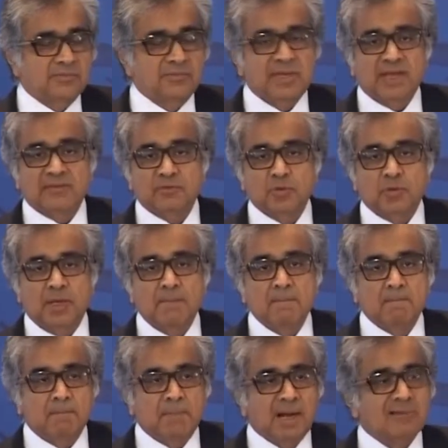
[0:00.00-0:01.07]
we have to
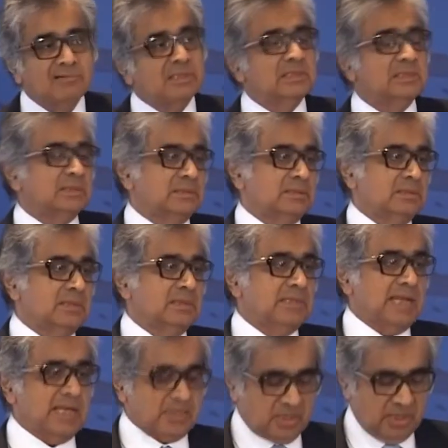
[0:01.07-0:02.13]
empower the
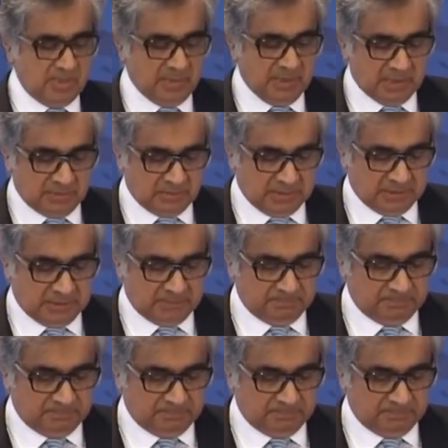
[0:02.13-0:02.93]
tax department.